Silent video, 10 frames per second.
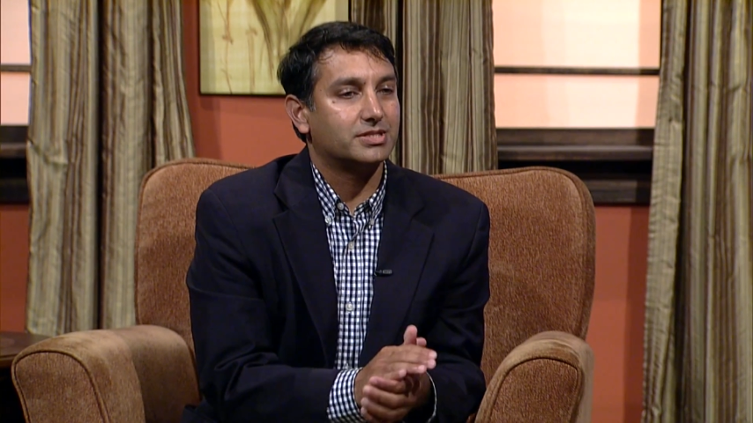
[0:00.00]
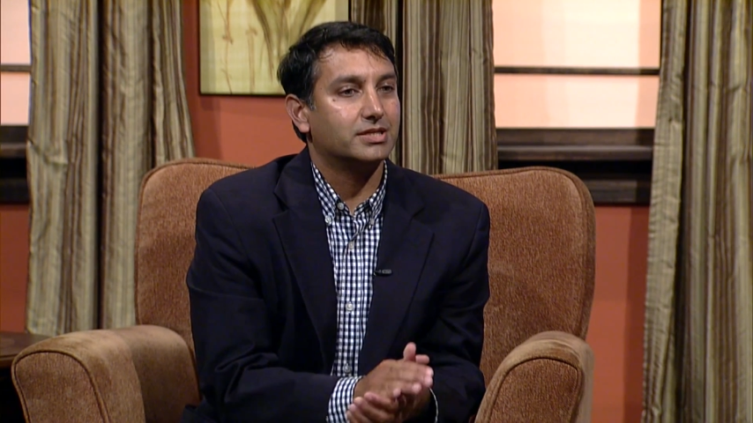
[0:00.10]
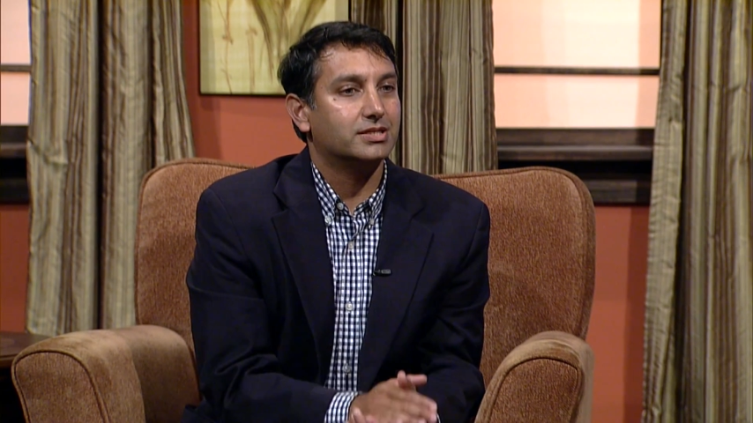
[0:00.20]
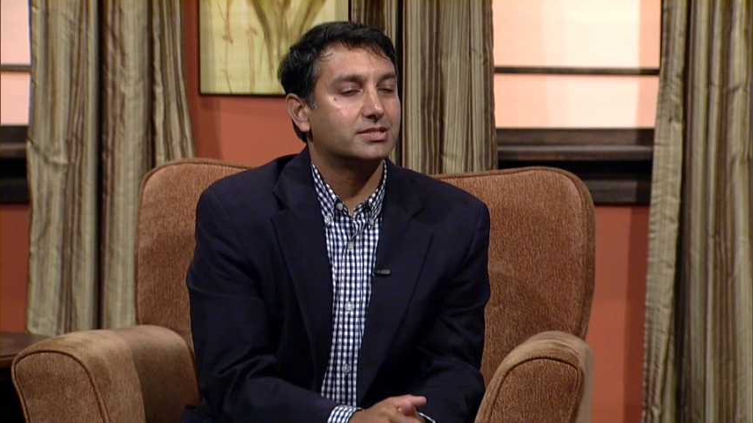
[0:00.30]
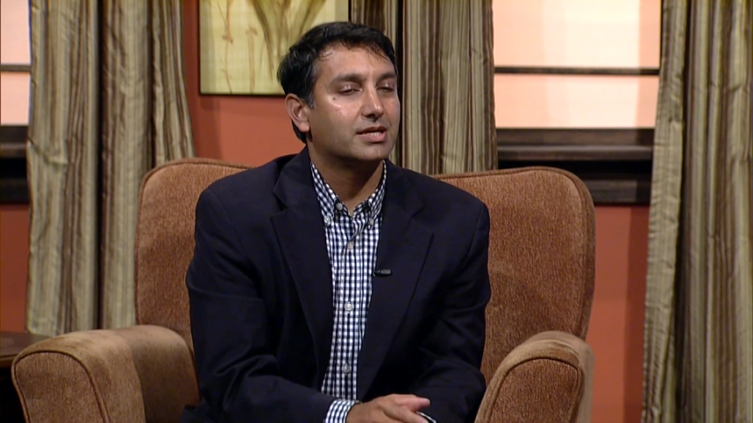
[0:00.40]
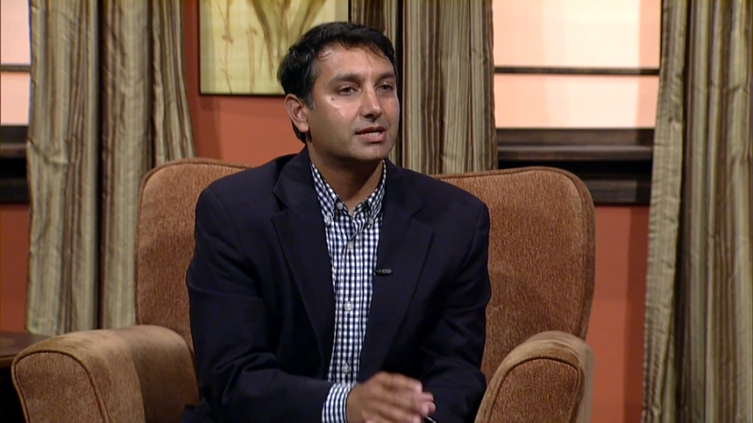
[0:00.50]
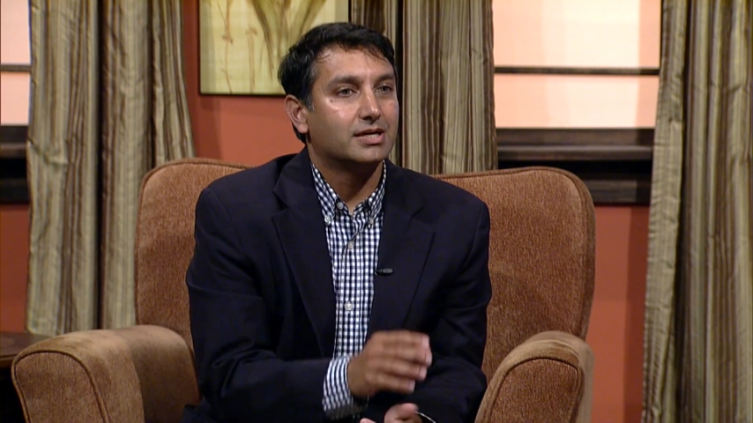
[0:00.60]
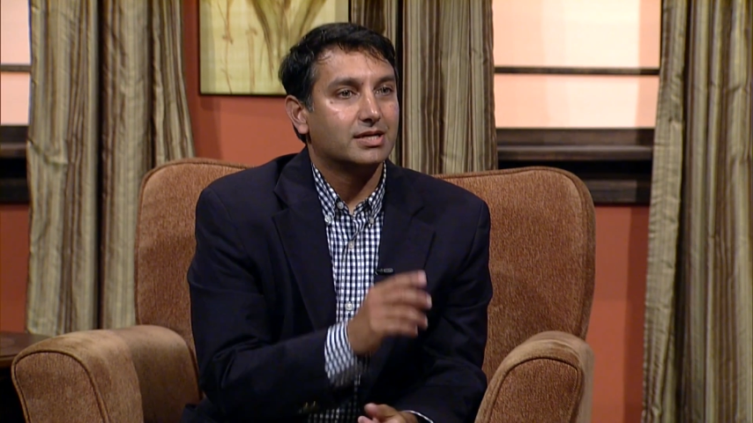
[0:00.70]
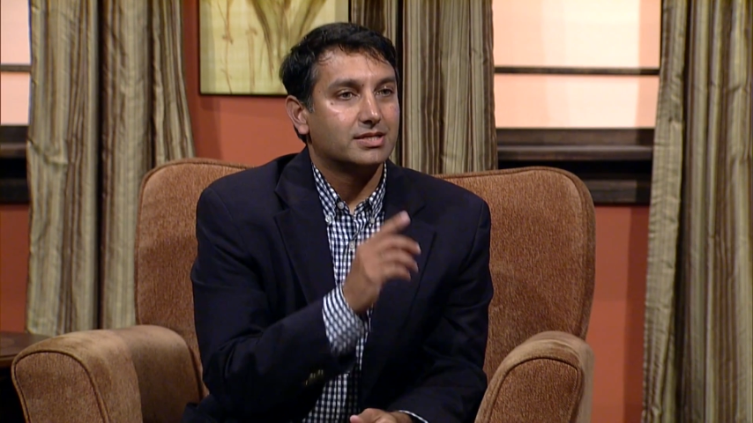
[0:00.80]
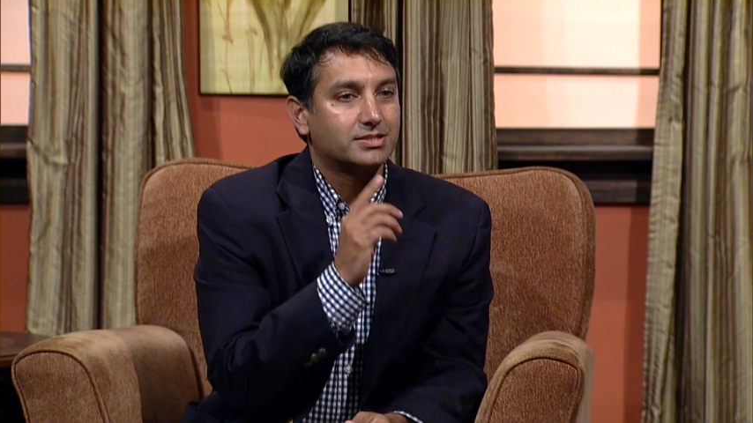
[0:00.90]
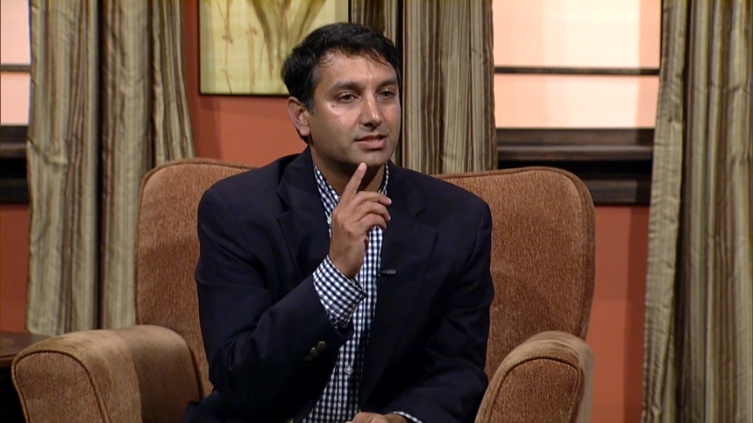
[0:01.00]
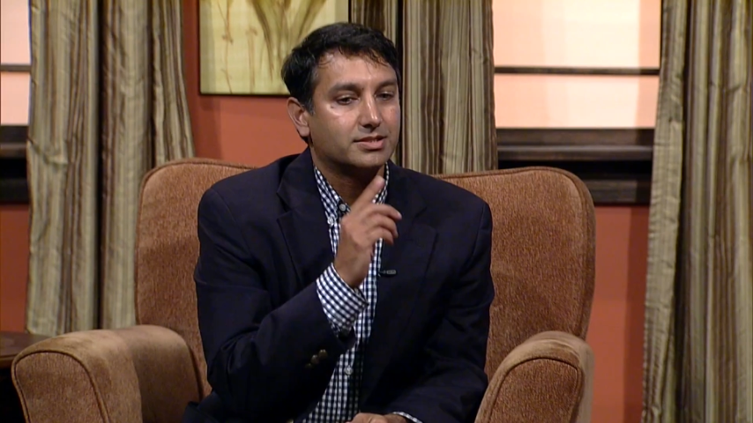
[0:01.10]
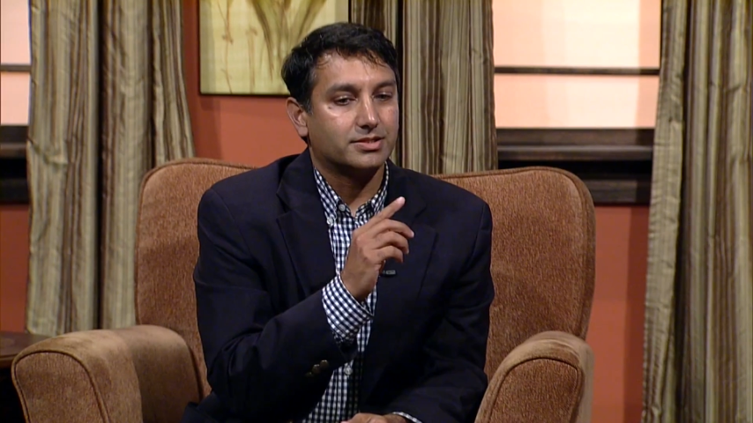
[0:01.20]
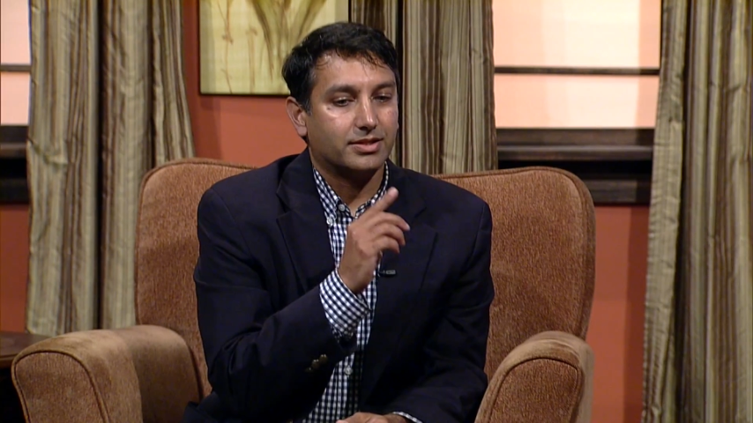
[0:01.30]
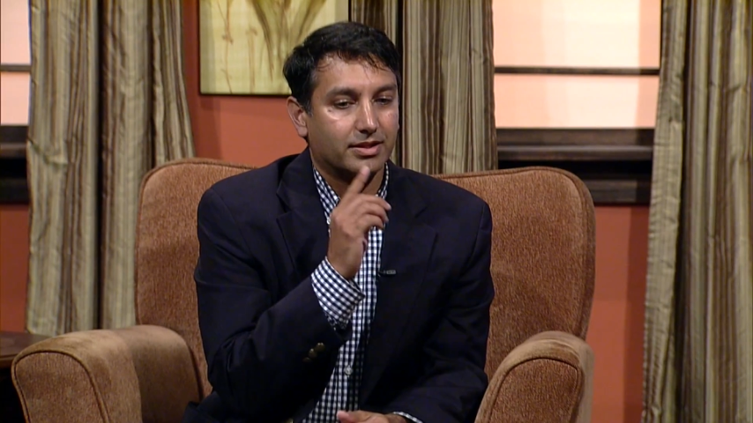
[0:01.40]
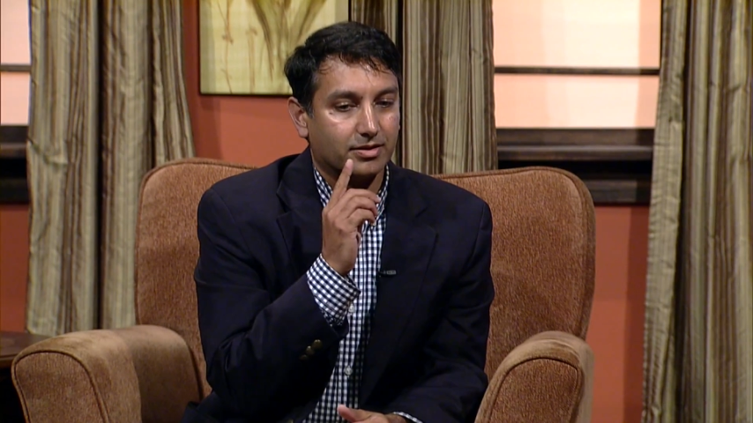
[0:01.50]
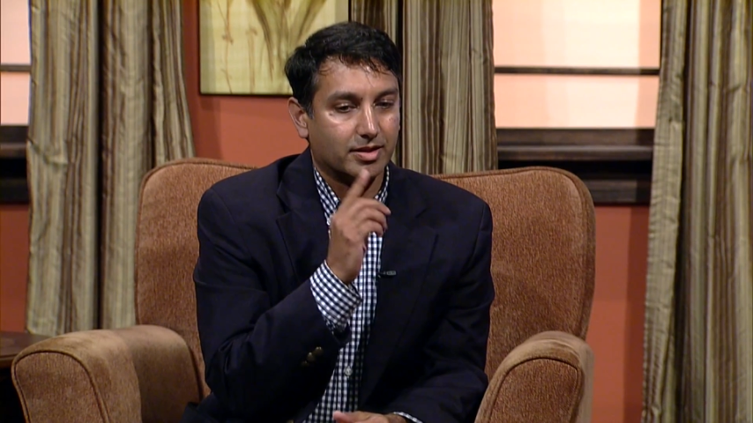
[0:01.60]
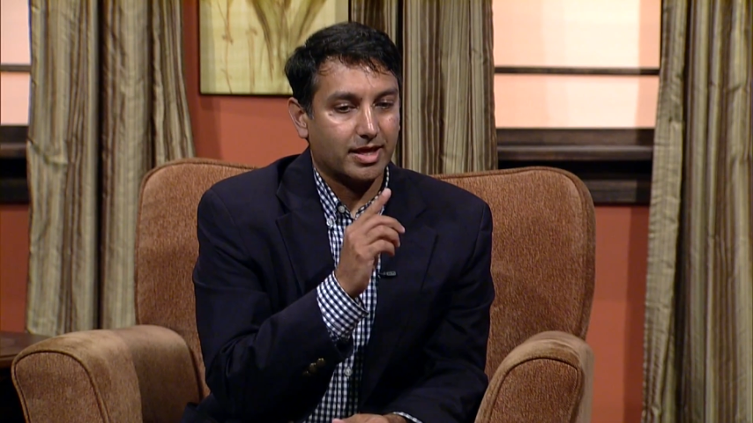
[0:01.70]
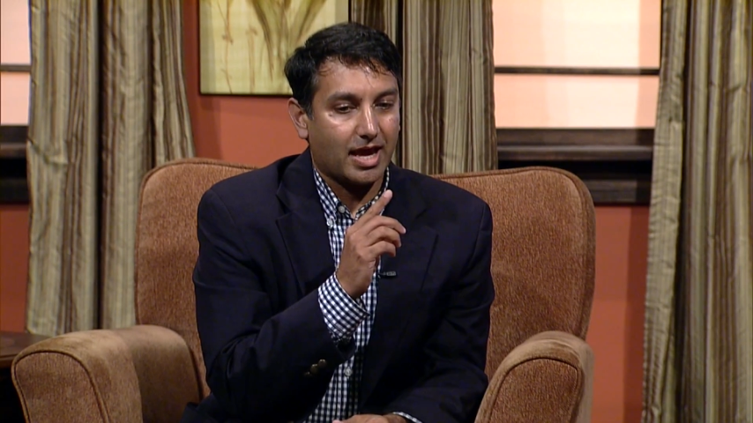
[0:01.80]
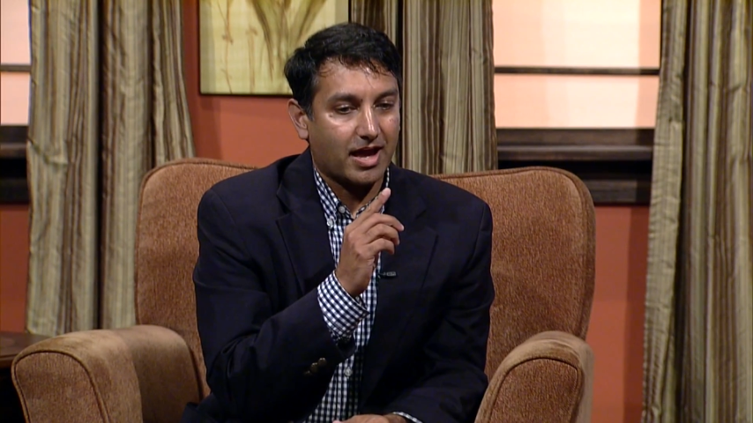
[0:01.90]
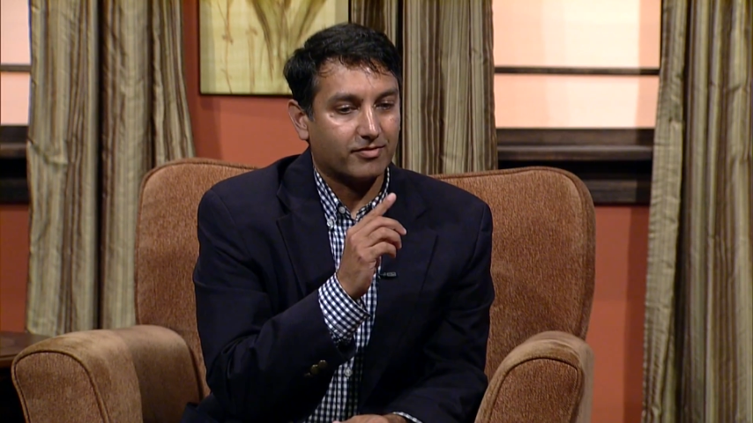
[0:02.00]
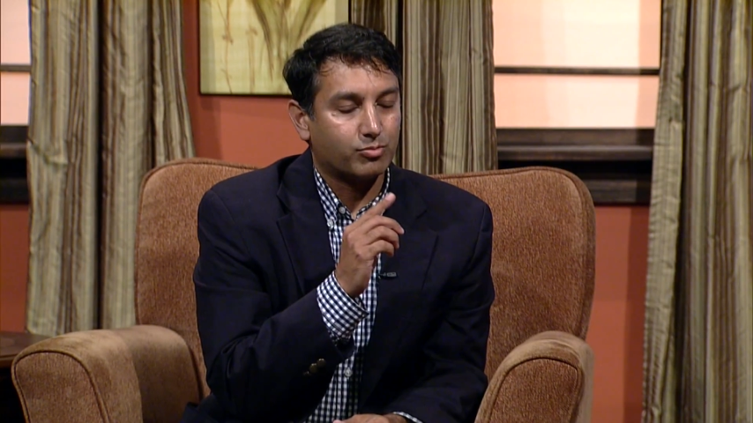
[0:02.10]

is since they have